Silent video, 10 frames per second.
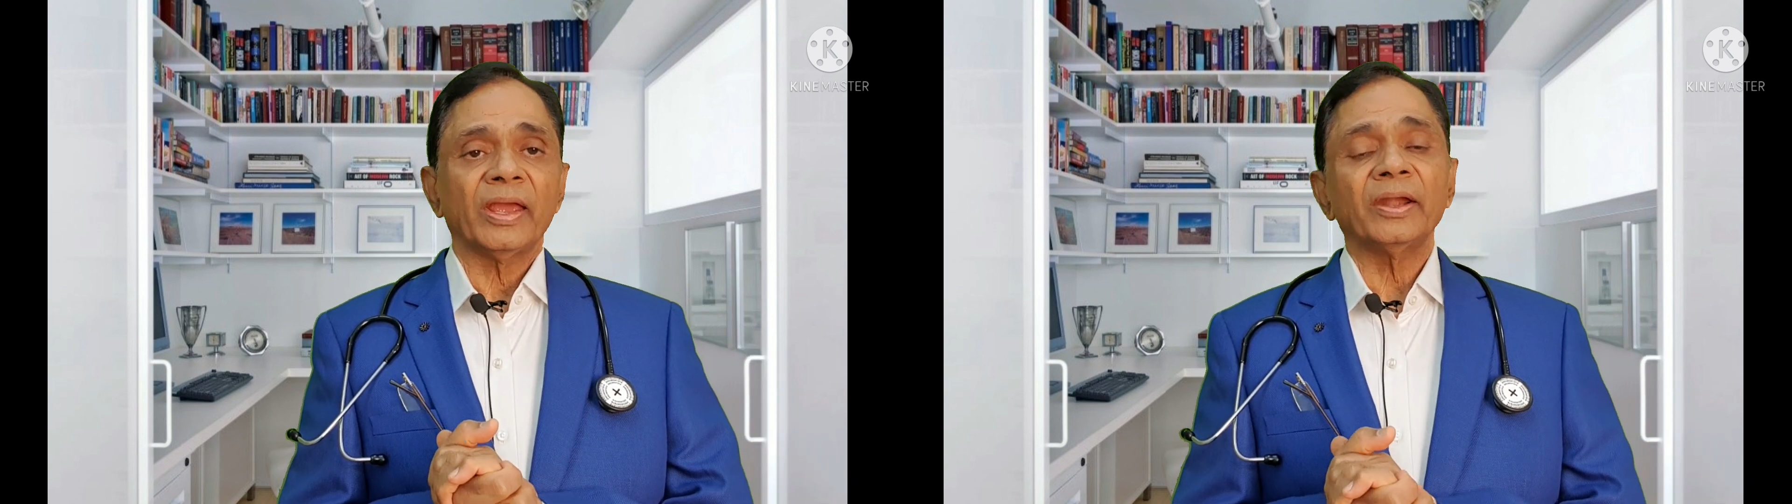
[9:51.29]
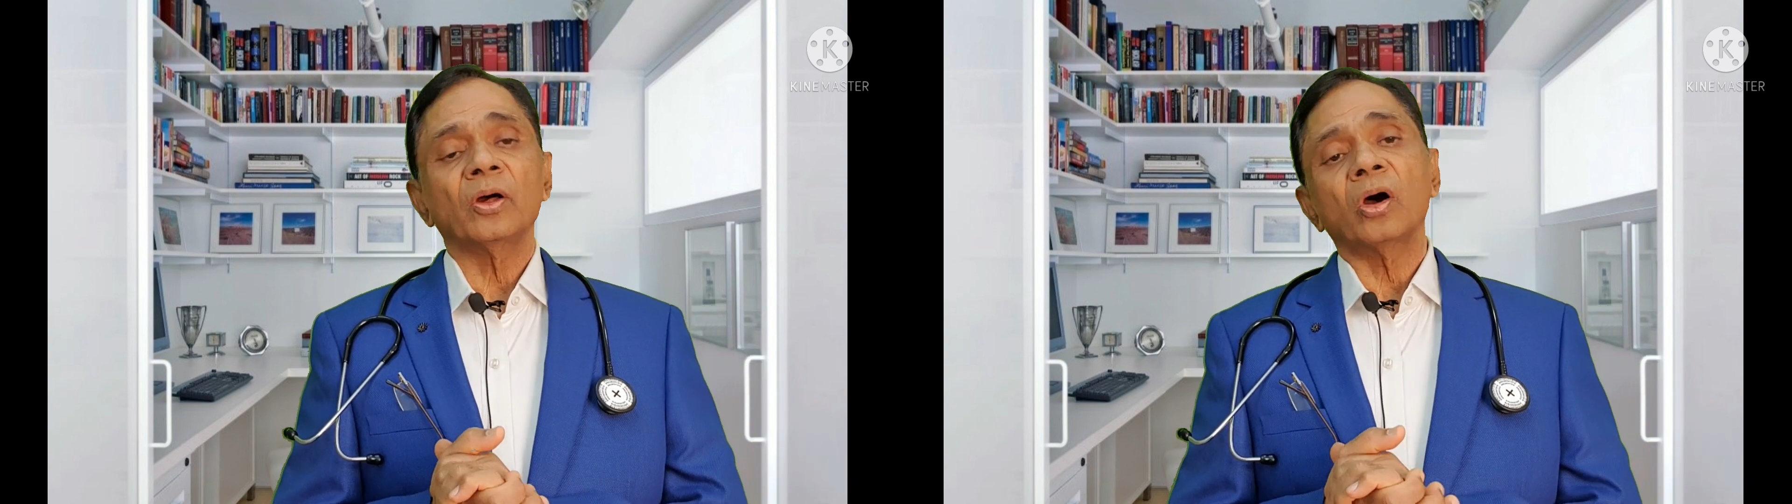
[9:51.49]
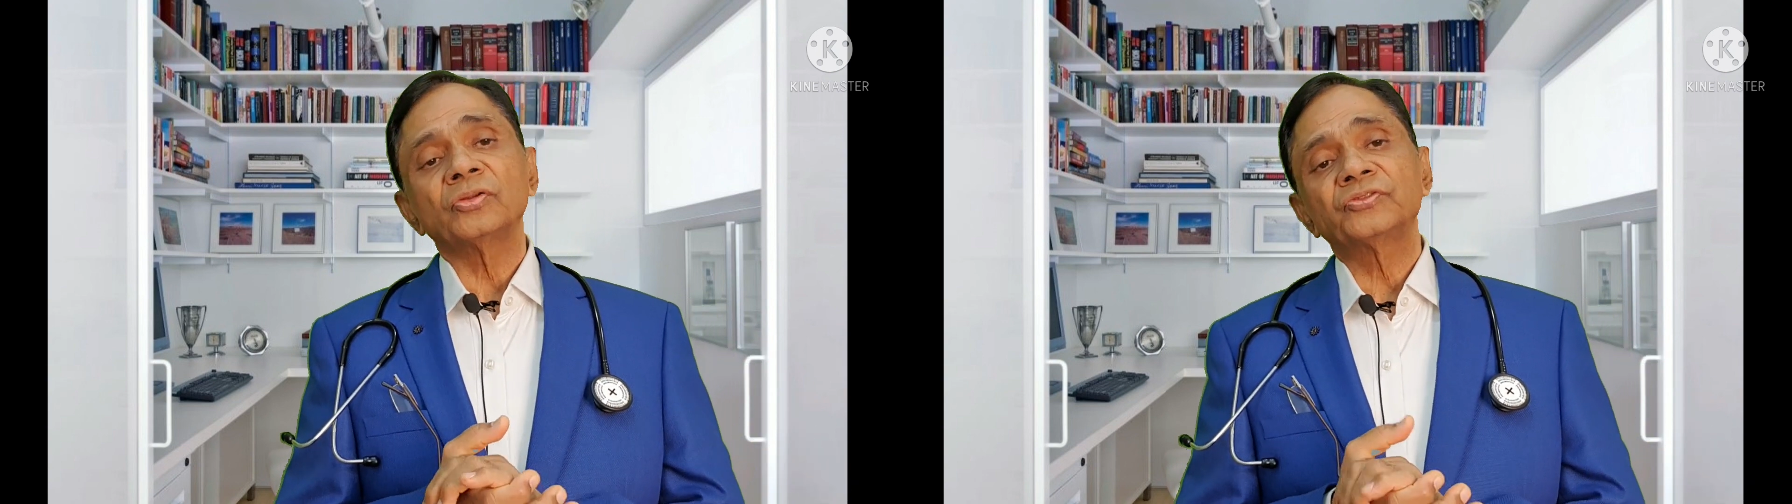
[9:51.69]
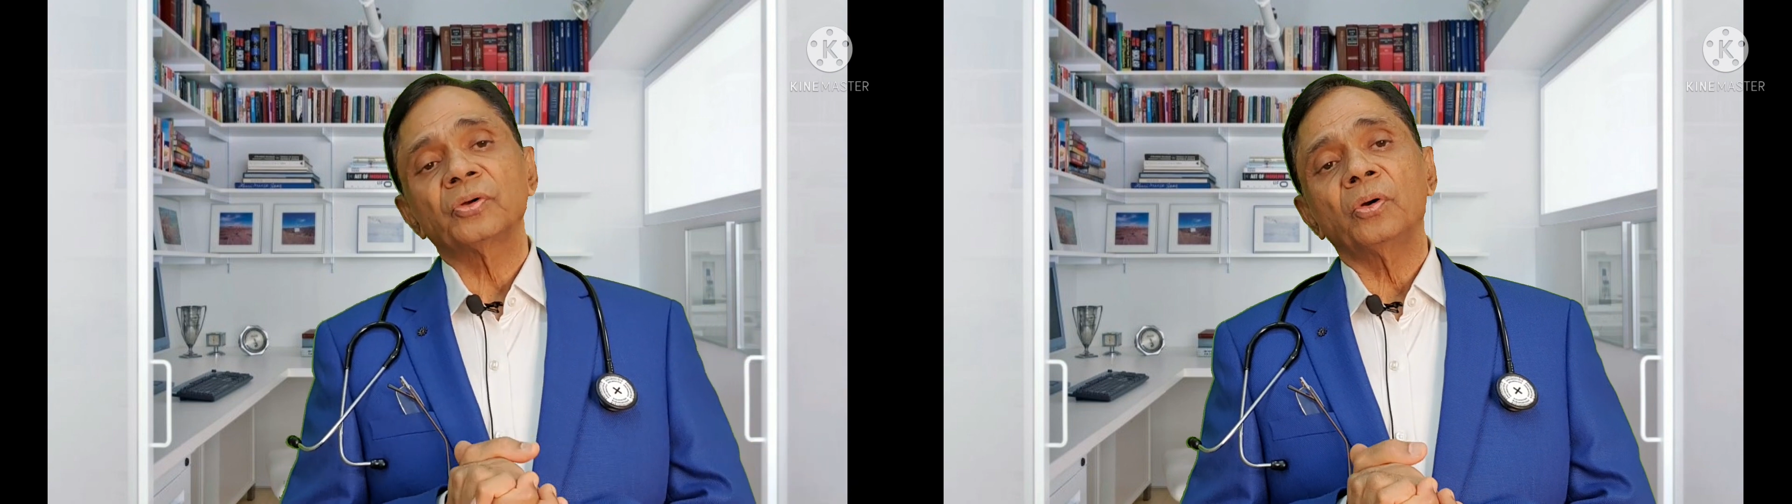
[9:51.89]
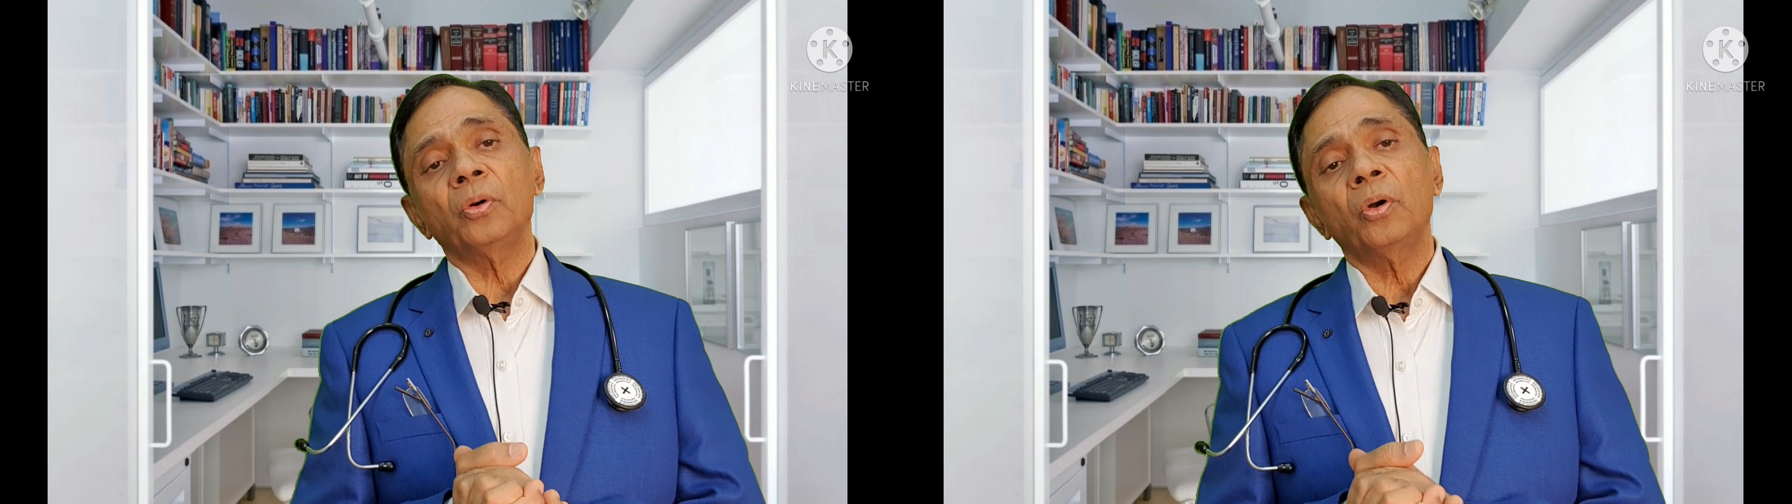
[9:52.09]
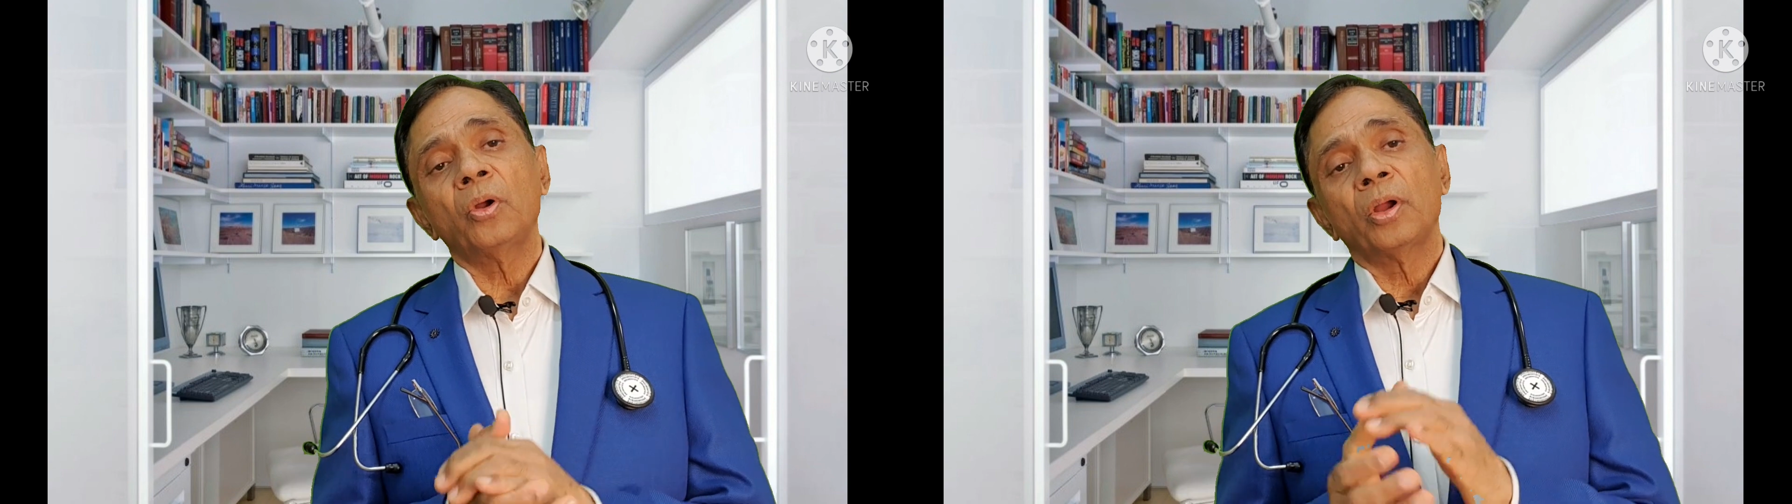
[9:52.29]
And also